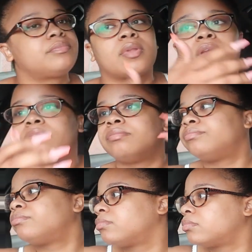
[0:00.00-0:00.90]

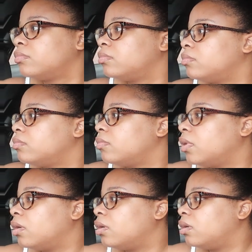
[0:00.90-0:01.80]

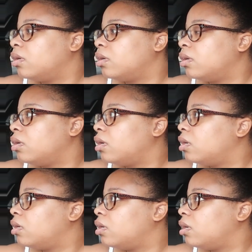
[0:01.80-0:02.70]

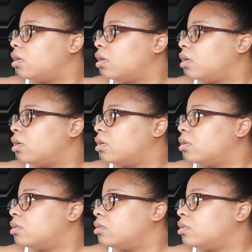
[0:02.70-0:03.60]

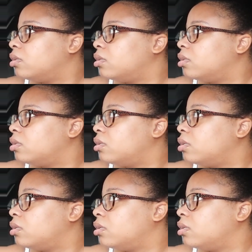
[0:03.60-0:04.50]

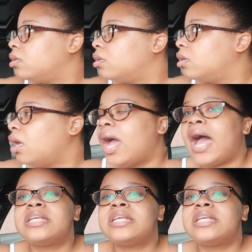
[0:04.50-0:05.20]
(silent)